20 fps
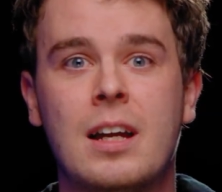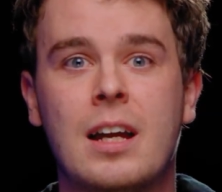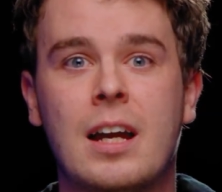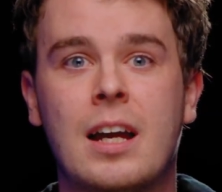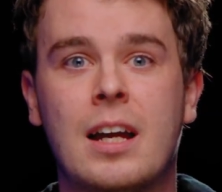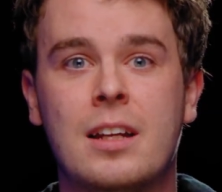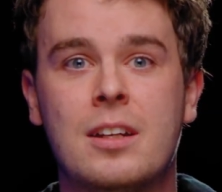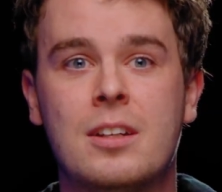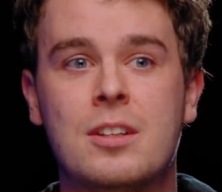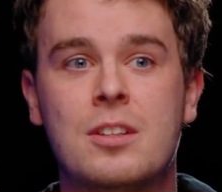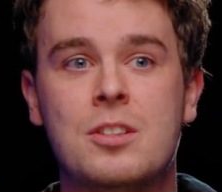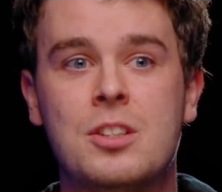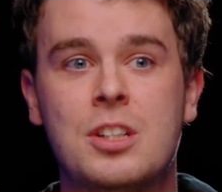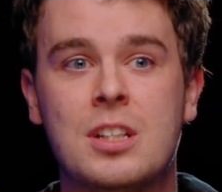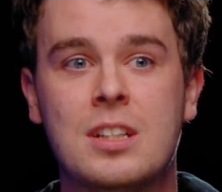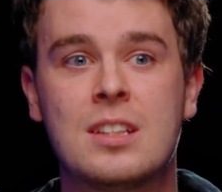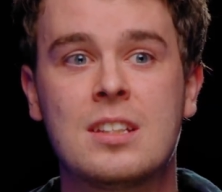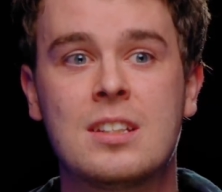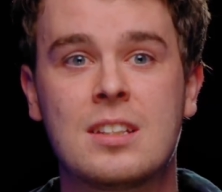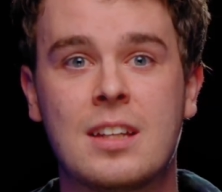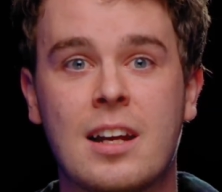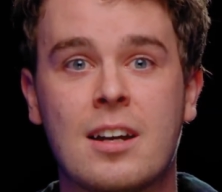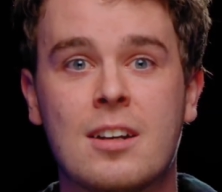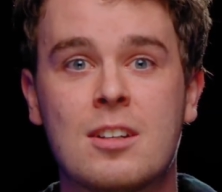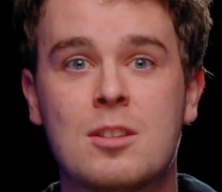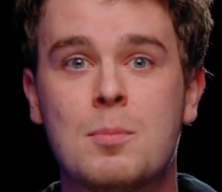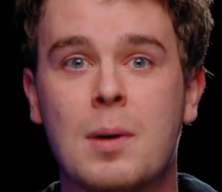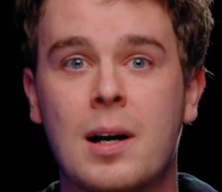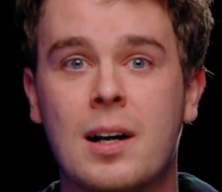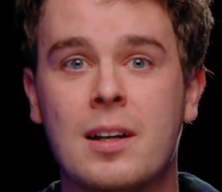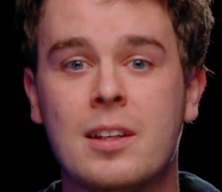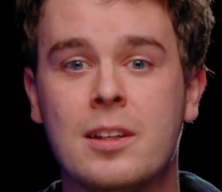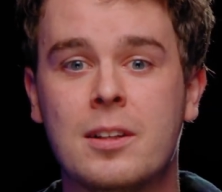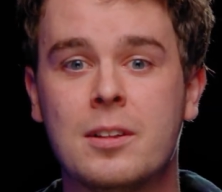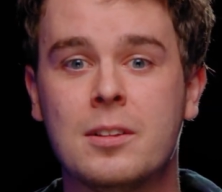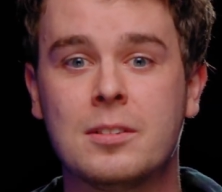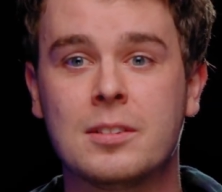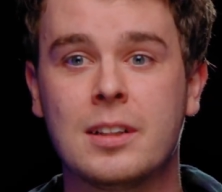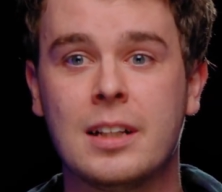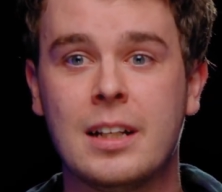And Jesus cares about you,
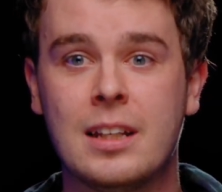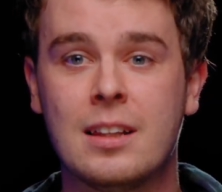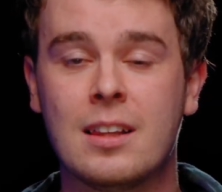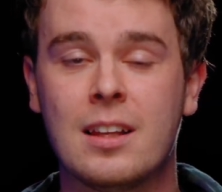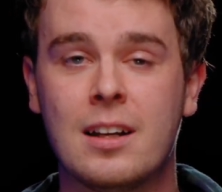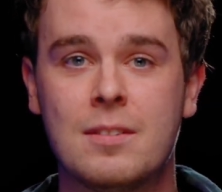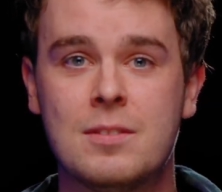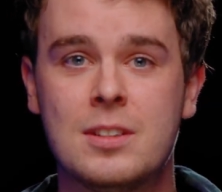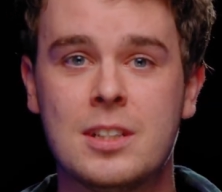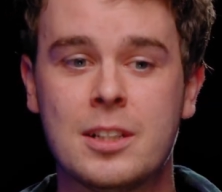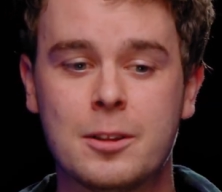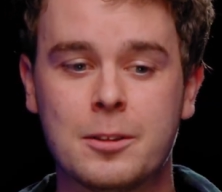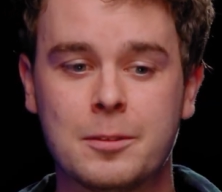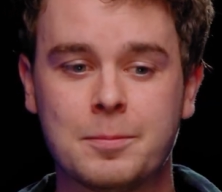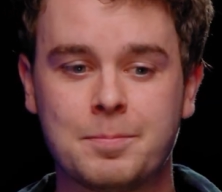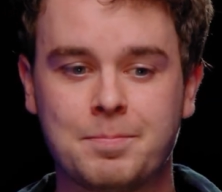and he loves you.